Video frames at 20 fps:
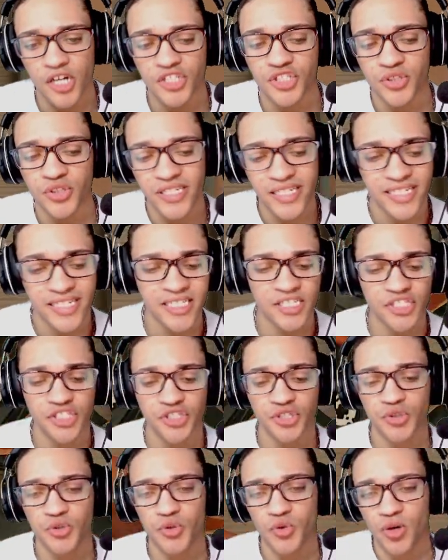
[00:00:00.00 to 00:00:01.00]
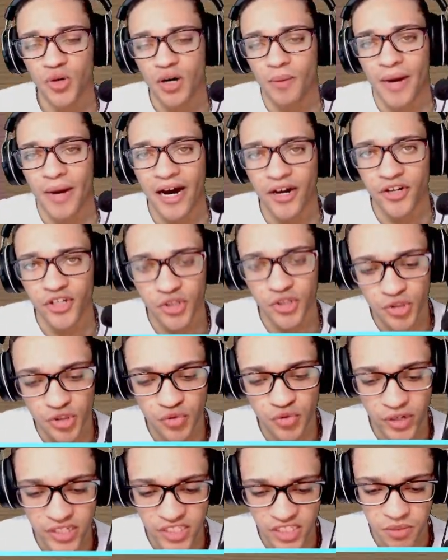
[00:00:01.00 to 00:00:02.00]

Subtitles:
so getting into how to use Raze's